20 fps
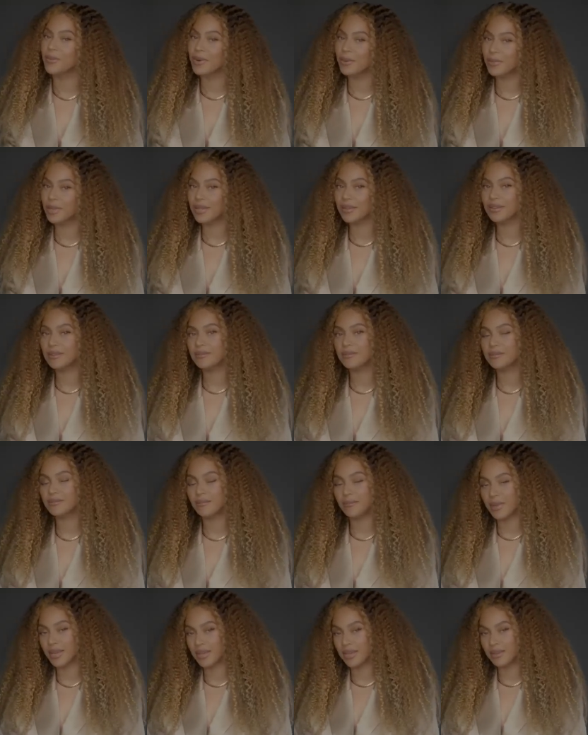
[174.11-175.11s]
women,
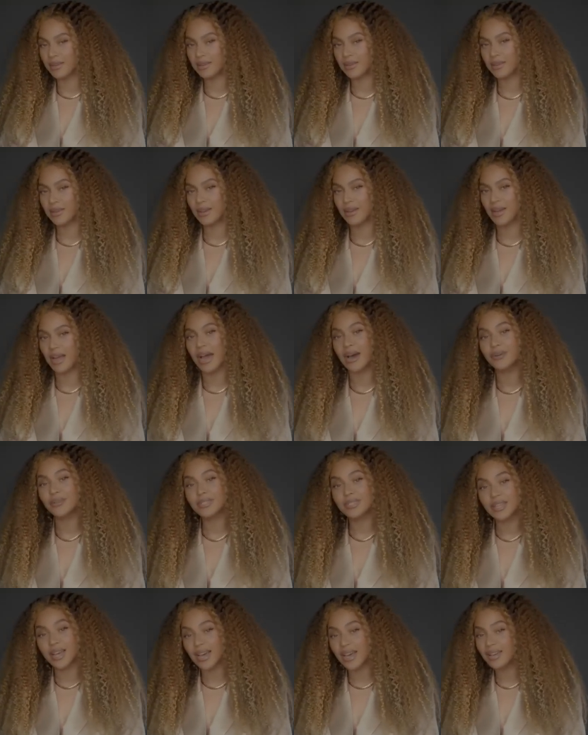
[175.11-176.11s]
men,
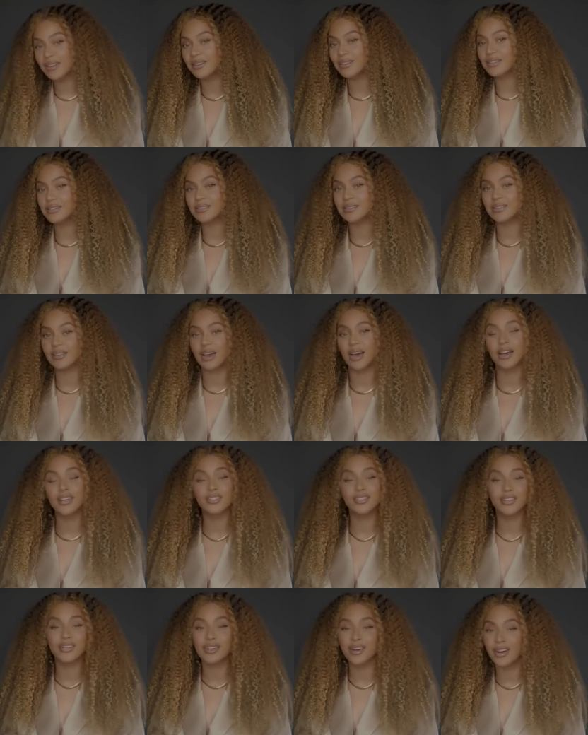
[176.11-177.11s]
outsiders,
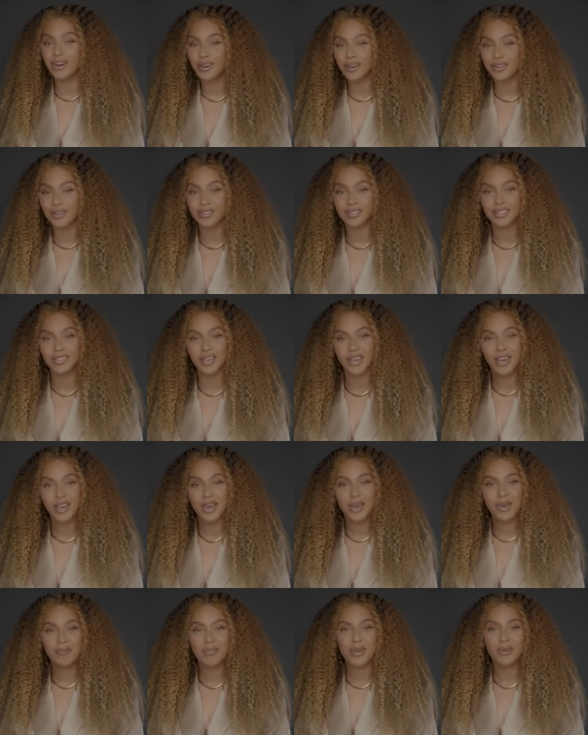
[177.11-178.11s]
underdogs,
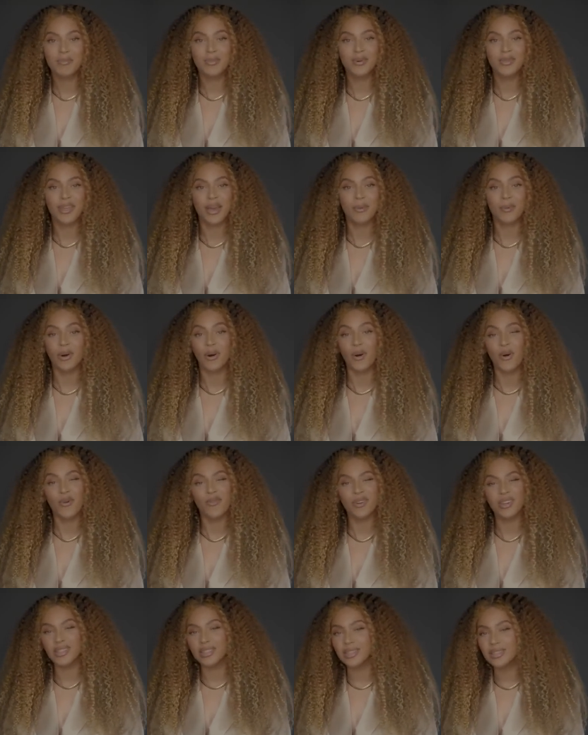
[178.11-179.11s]
people that were
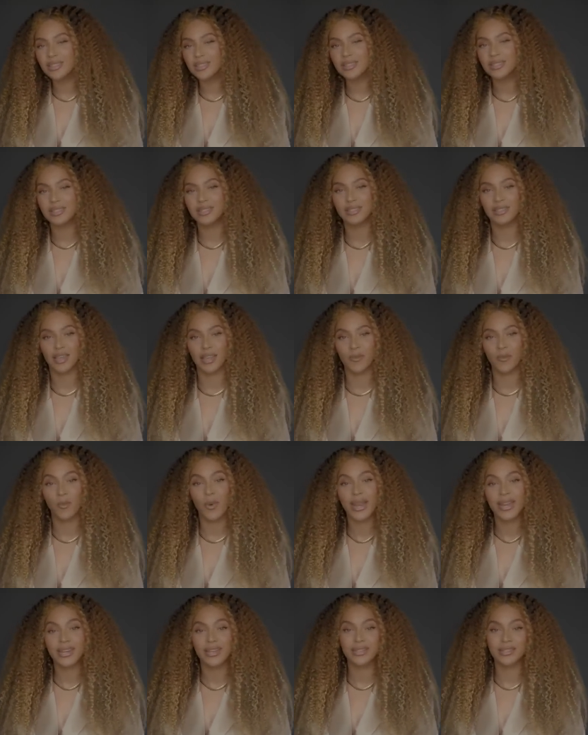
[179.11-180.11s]
overlooked and
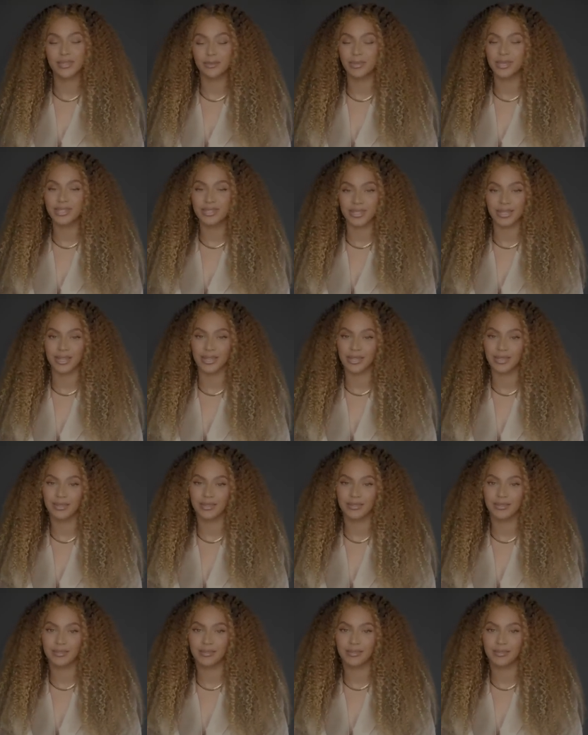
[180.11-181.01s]
waiting to be seen.